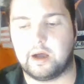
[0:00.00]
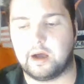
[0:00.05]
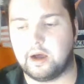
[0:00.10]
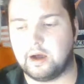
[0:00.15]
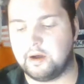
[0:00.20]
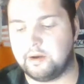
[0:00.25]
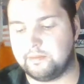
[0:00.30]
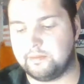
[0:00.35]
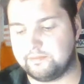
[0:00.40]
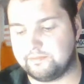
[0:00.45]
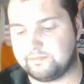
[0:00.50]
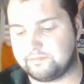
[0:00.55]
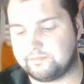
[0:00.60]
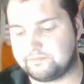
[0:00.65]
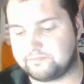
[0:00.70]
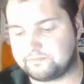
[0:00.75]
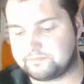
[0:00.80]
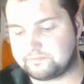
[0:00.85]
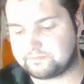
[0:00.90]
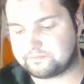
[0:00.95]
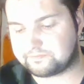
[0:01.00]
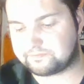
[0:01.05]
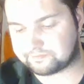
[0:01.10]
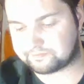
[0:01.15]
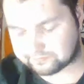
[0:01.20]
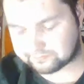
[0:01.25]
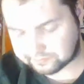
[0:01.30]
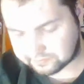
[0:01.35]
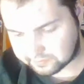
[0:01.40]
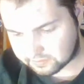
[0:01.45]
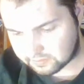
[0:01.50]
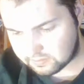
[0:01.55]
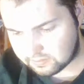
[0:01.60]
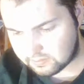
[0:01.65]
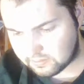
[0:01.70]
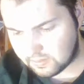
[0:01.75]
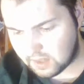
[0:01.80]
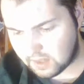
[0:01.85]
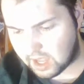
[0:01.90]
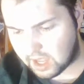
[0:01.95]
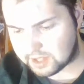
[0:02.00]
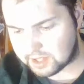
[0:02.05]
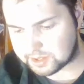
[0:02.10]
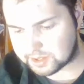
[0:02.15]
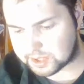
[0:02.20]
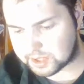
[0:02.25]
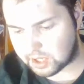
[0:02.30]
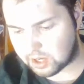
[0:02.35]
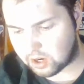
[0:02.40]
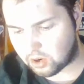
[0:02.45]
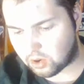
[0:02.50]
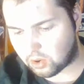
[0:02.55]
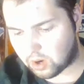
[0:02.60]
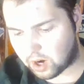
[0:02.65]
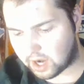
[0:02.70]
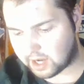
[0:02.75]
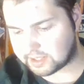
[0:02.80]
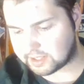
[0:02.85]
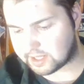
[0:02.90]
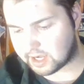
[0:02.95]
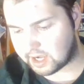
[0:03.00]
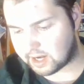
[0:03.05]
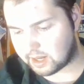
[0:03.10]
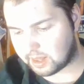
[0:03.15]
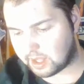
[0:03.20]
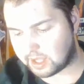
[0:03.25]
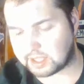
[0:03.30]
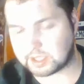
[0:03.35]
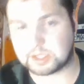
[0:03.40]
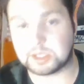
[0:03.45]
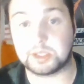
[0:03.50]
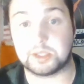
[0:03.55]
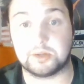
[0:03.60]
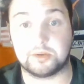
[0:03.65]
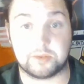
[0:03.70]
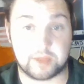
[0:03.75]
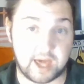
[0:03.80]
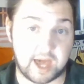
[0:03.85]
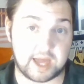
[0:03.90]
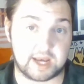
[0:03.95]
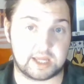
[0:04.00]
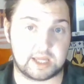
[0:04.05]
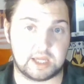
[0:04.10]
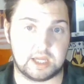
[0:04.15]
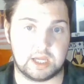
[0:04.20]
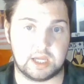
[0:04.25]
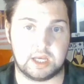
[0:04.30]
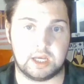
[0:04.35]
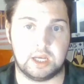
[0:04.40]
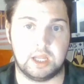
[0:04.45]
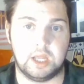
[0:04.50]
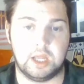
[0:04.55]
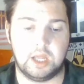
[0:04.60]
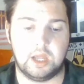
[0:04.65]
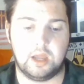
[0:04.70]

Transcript: And so I'd kind of like to do that again.